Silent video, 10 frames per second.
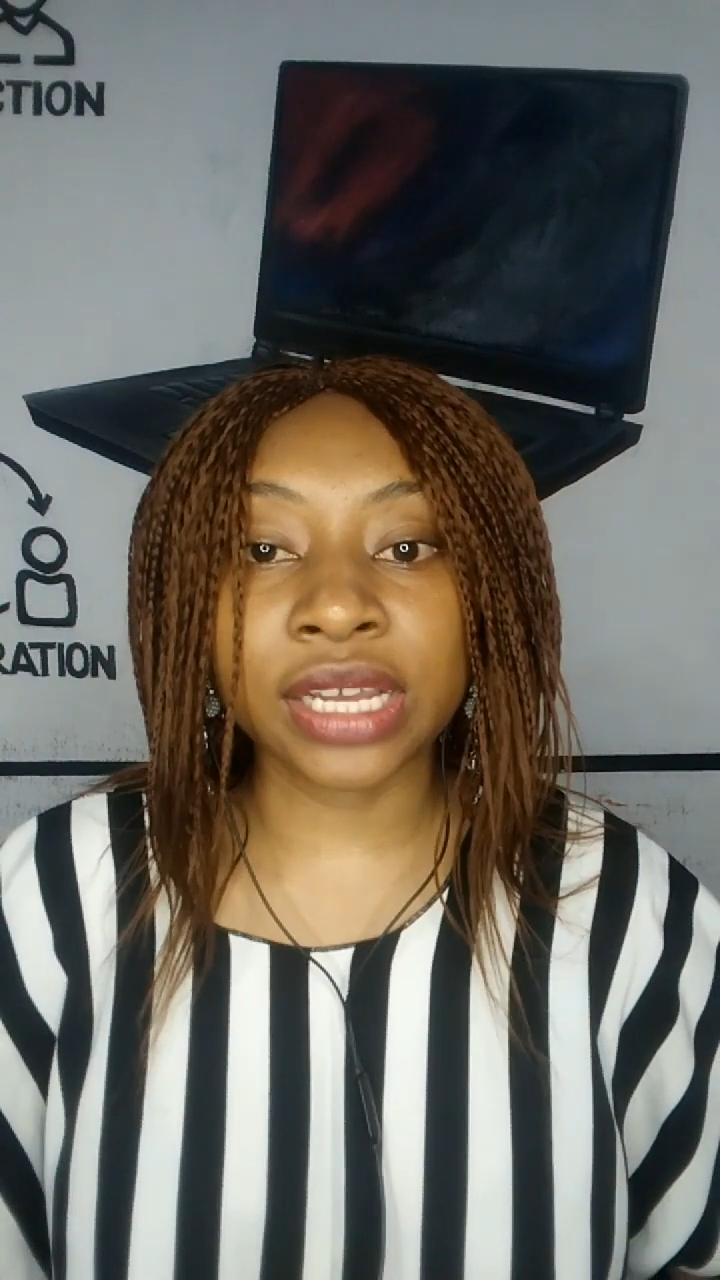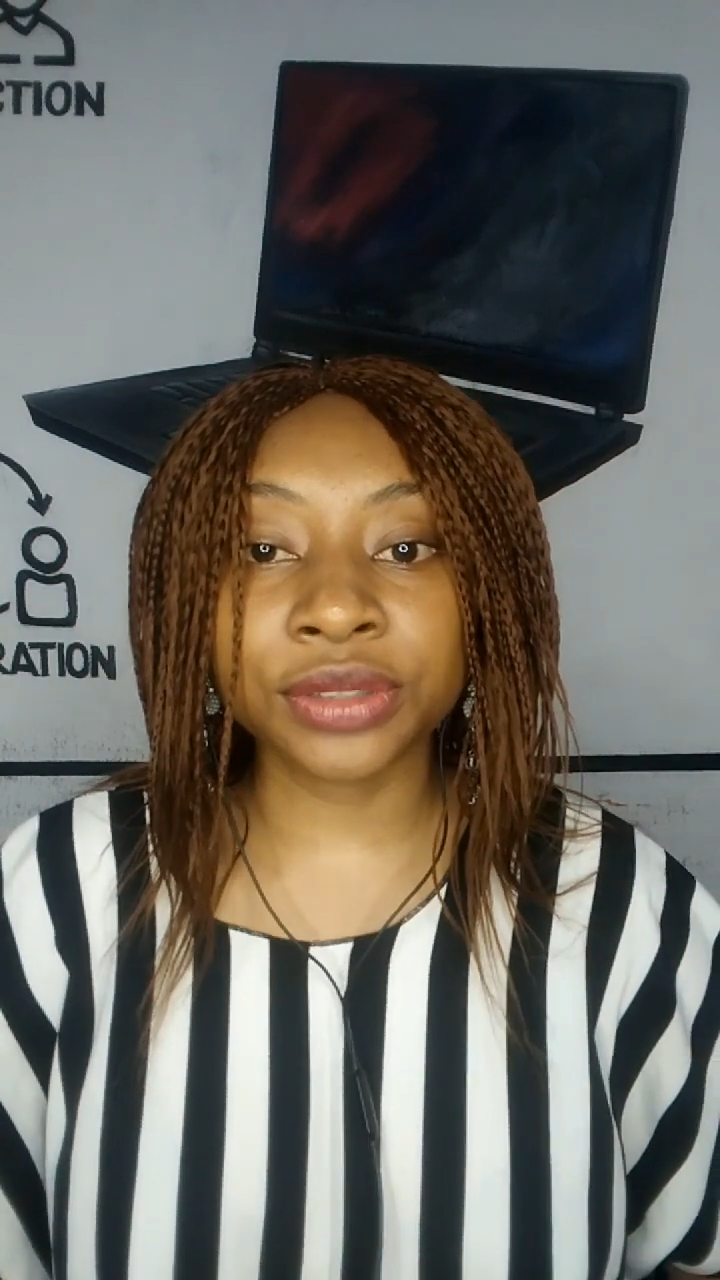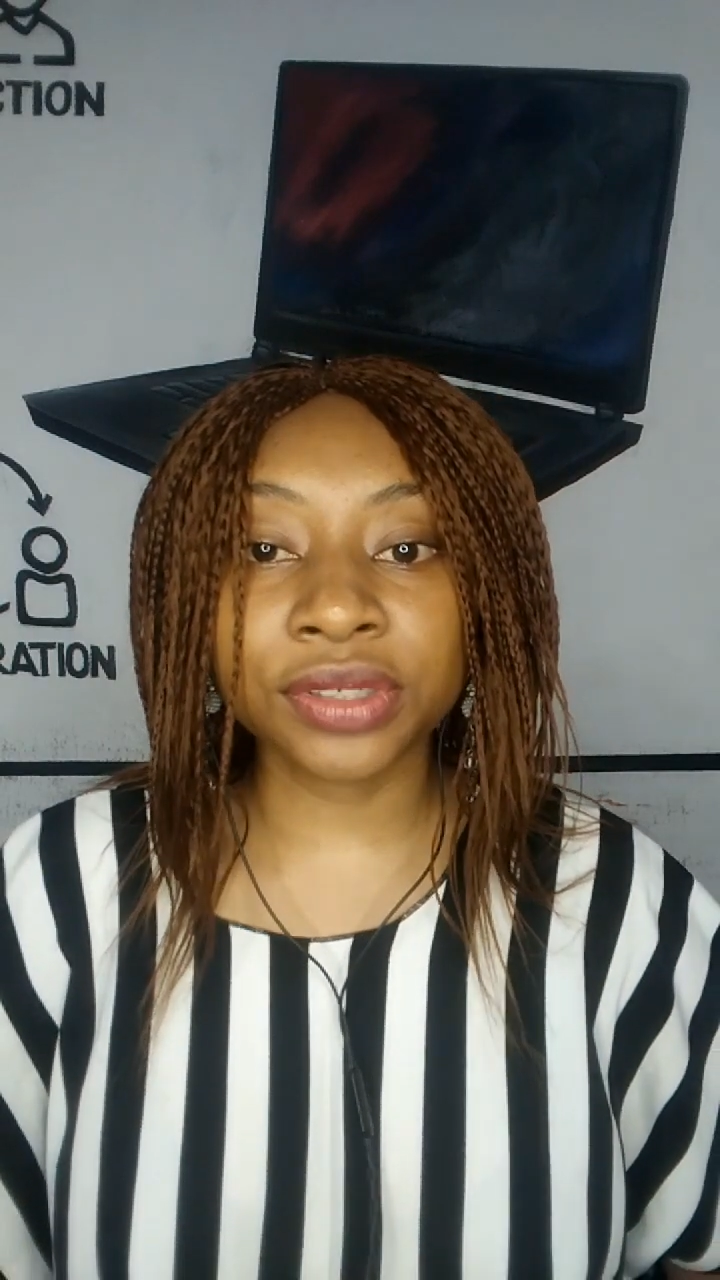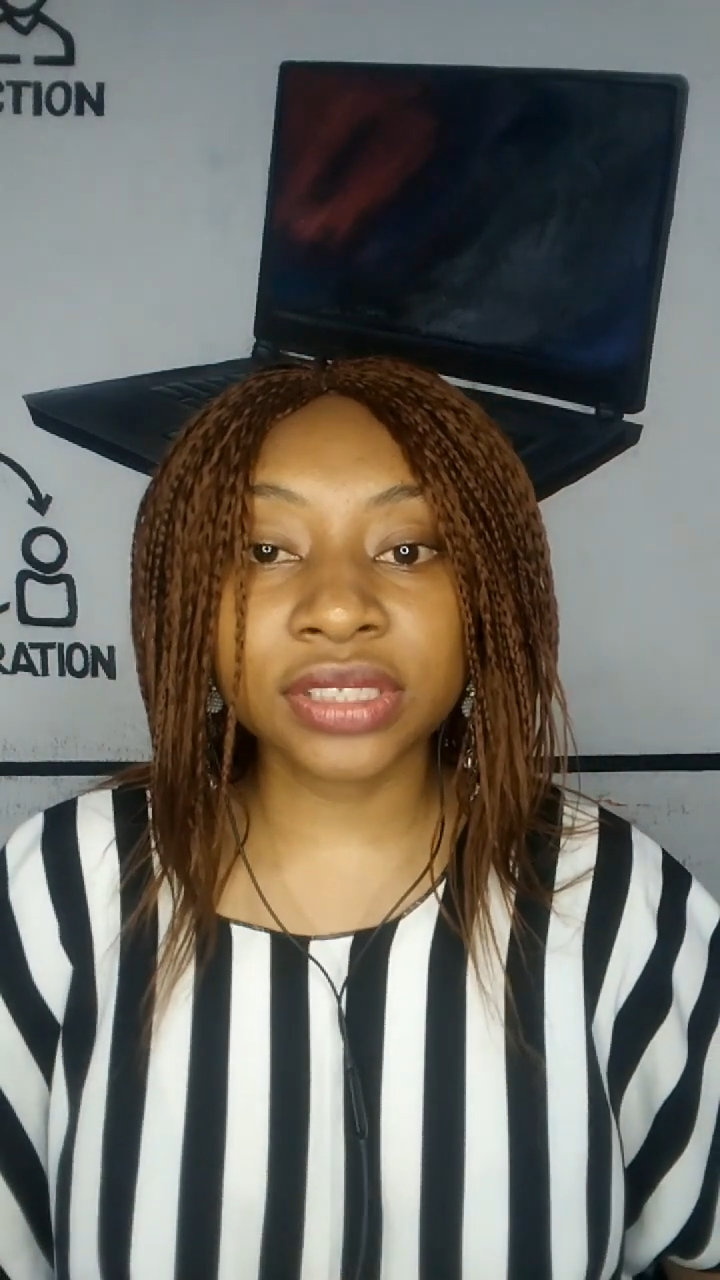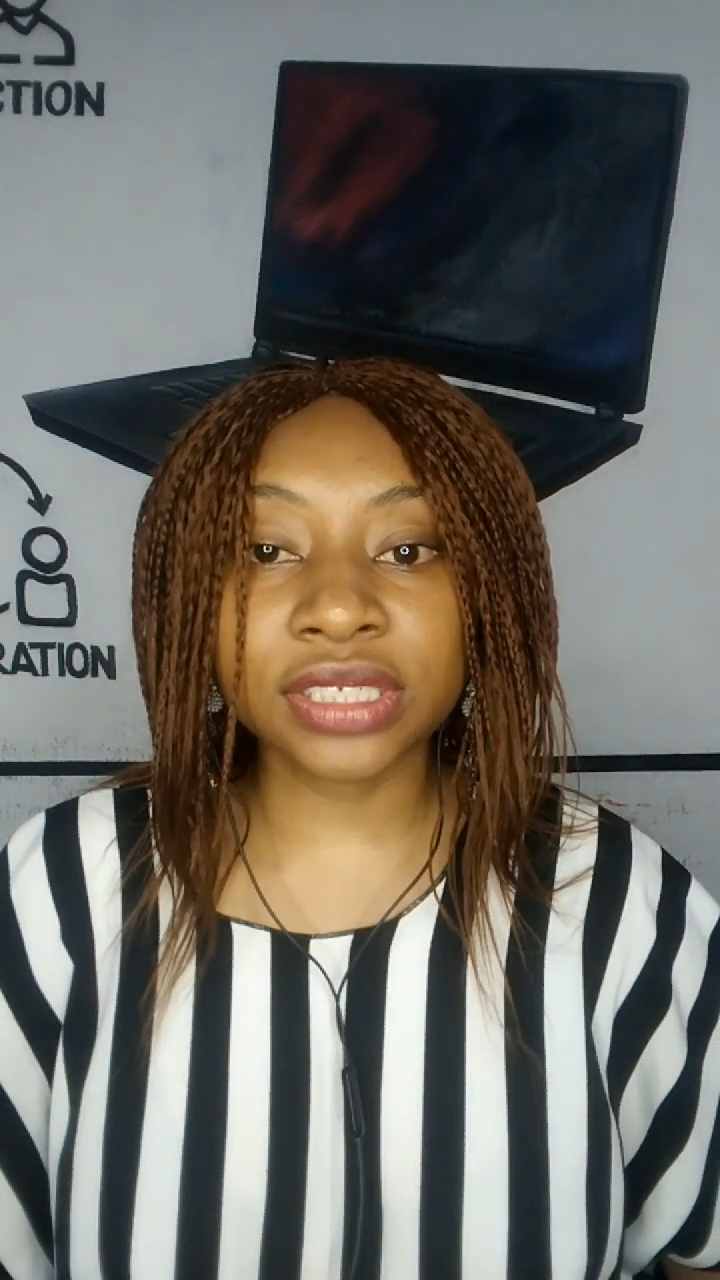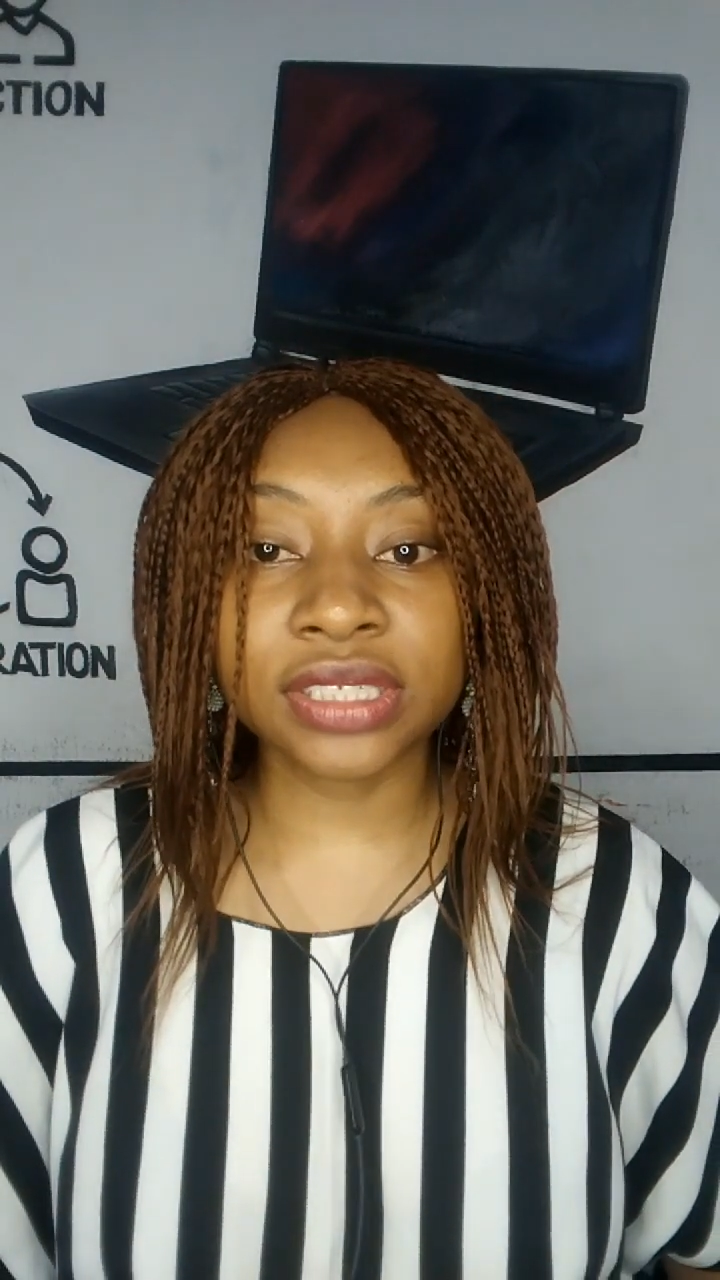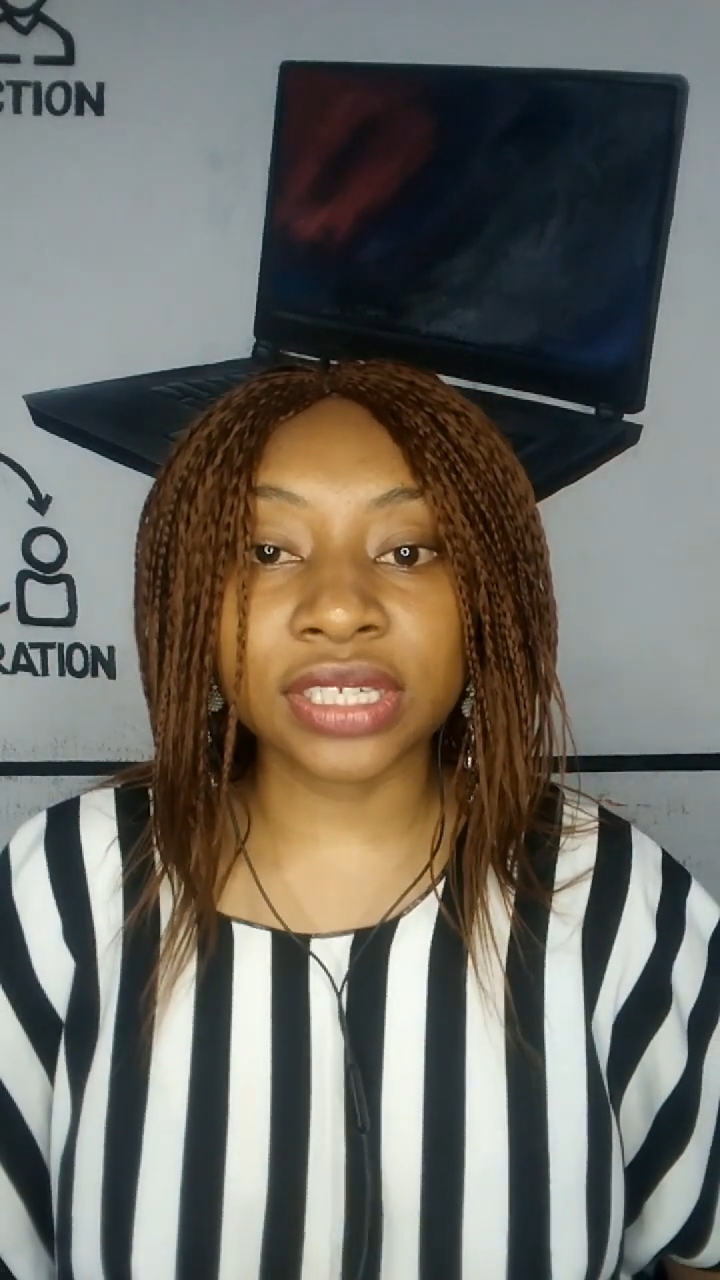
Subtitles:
I don't need